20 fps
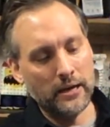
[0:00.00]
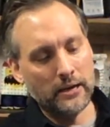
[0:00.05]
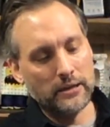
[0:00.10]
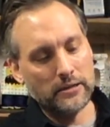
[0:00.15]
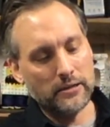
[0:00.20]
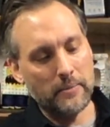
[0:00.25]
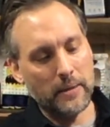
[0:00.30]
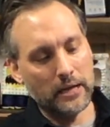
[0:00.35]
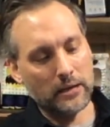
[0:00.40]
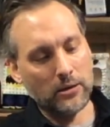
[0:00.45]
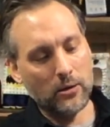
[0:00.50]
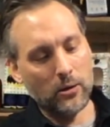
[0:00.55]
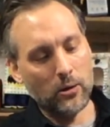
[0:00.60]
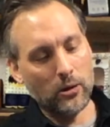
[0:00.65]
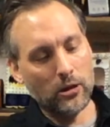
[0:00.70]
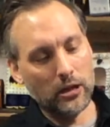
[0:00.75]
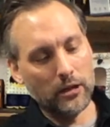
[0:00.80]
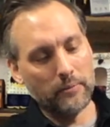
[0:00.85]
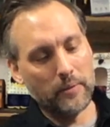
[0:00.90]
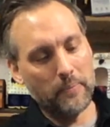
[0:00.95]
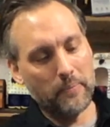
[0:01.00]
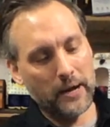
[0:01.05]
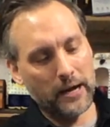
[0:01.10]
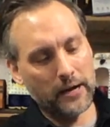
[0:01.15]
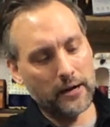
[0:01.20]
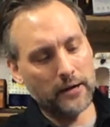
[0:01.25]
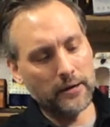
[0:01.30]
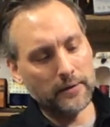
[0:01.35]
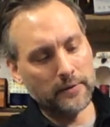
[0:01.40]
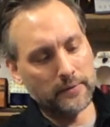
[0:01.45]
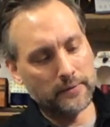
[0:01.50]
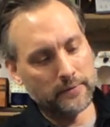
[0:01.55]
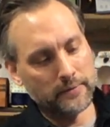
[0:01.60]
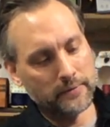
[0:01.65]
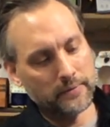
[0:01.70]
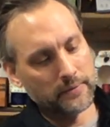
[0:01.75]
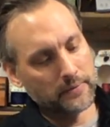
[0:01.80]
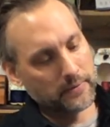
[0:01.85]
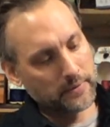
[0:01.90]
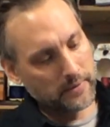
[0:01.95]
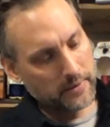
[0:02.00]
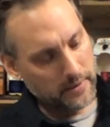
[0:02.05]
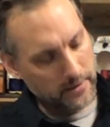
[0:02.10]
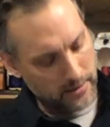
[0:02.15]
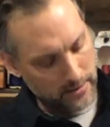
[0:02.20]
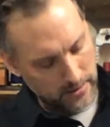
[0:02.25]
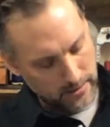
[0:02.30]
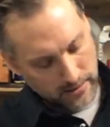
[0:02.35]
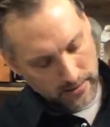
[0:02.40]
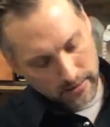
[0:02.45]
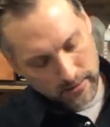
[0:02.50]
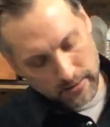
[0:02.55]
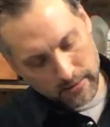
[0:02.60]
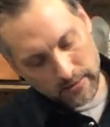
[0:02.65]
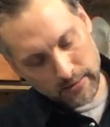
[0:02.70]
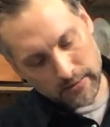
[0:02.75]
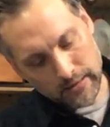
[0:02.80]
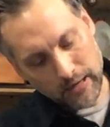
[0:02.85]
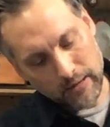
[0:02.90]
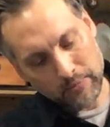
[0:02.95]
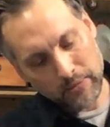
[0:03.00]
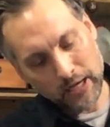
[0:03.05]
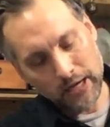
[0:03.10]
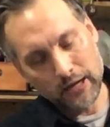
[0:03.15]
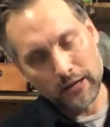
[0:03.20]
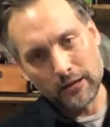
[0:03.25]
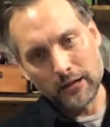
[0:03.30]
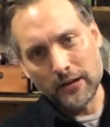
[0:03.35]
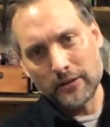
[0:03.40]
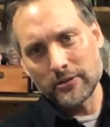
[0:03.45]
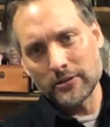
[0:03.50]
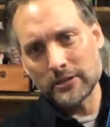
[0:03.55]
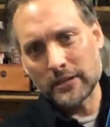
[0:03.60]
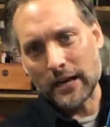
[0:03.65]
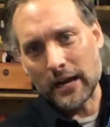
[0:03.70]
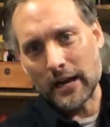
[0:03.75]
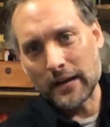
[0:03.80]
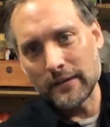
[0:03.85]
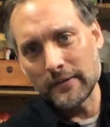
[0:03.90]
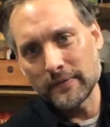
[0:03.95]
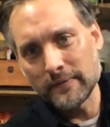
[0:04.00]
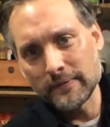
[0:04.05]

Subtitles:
to make the hole a little bit bigger. Same thing on the other side.